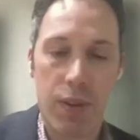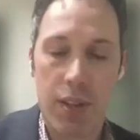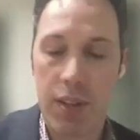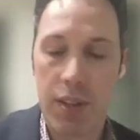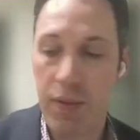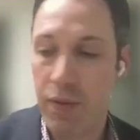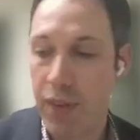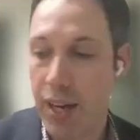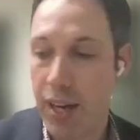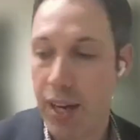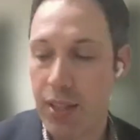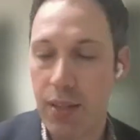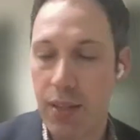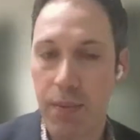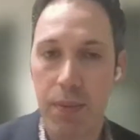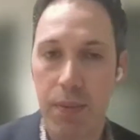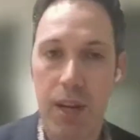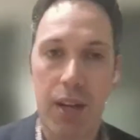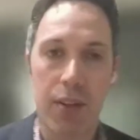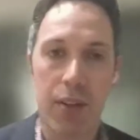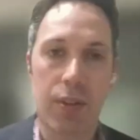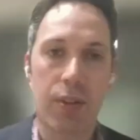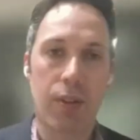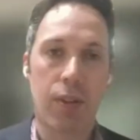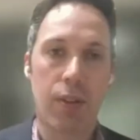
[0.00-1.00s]
infected
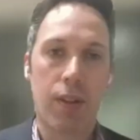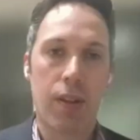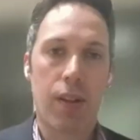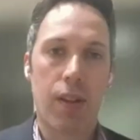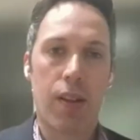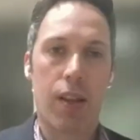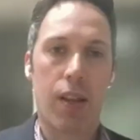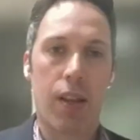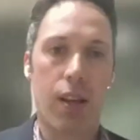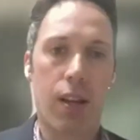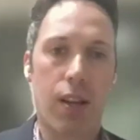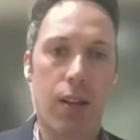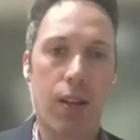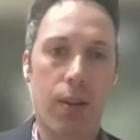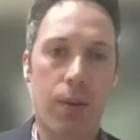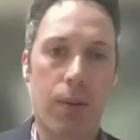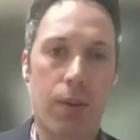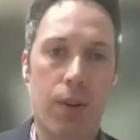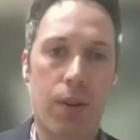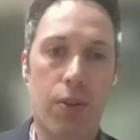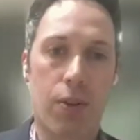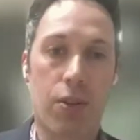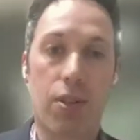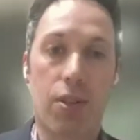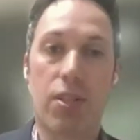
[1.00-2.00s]
model, uh,
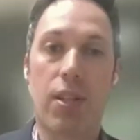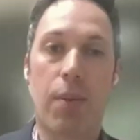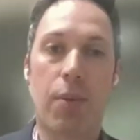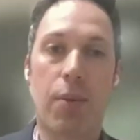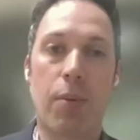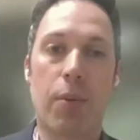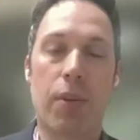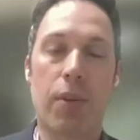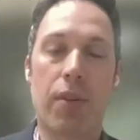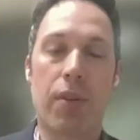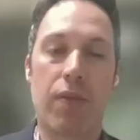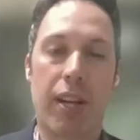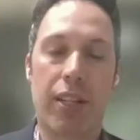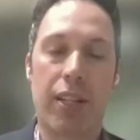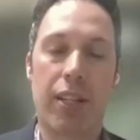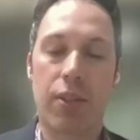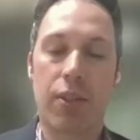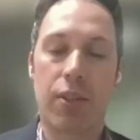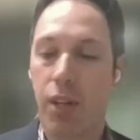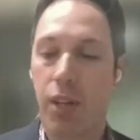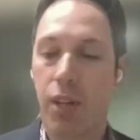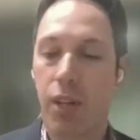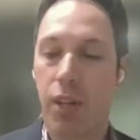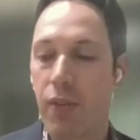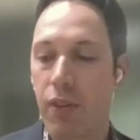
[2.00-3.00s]
or susceptible infected
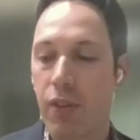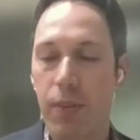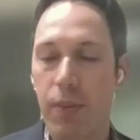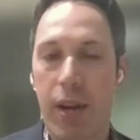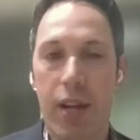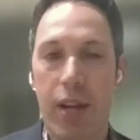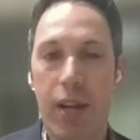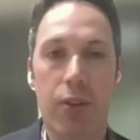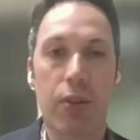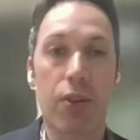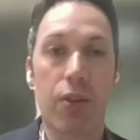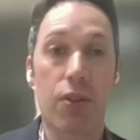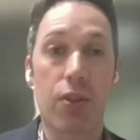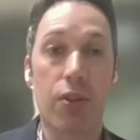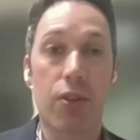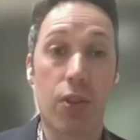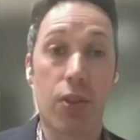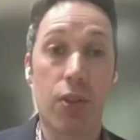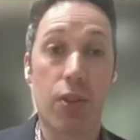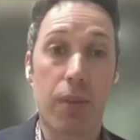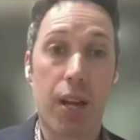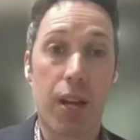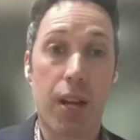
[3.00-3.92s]
recovered model, the SIR